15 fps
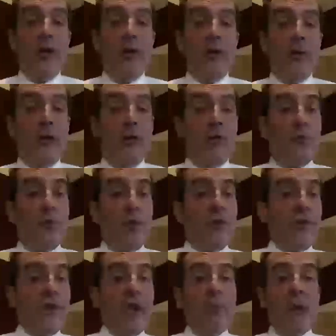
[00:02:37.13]
So let's think
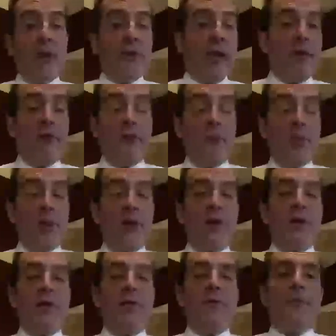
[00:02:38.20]
about that for a minute.
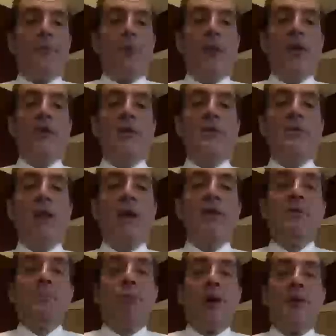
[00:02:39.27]
If one of these lice
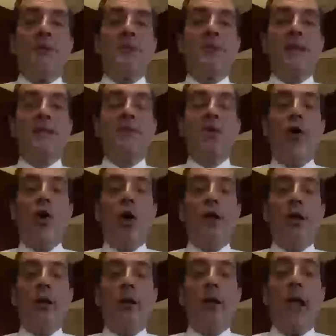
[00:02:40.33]
bugs gets on a
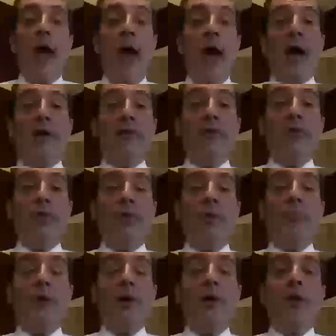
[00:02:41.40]
hat or a
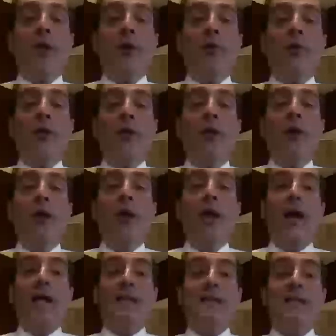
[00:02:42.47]
pillow and
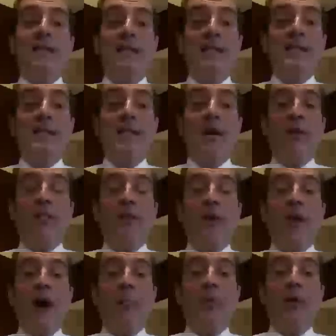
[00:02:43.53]
sits there for a couple
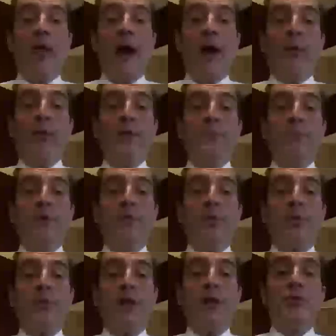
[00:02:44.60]
hours before
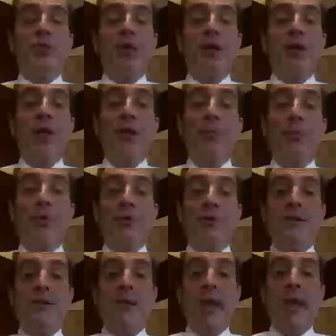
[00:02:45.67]
touching another person's
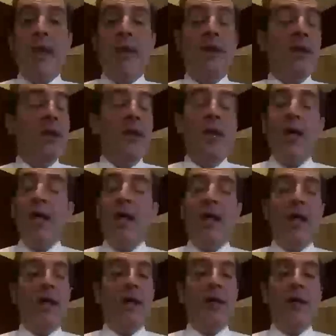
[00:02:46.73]
head,
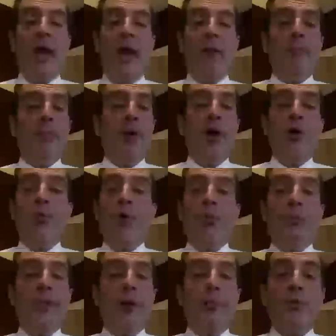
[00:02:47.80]
that bug won't be able
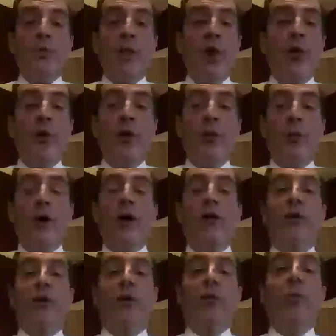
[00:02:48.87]
to go anywhere. It
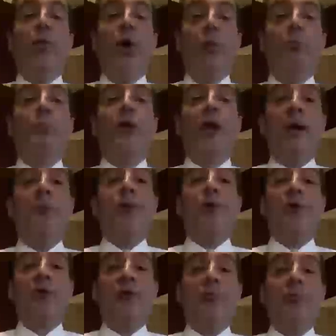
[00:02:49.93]
won't be able to
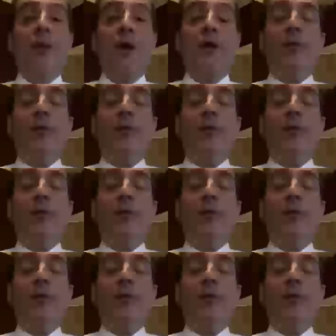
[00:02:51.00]
spread.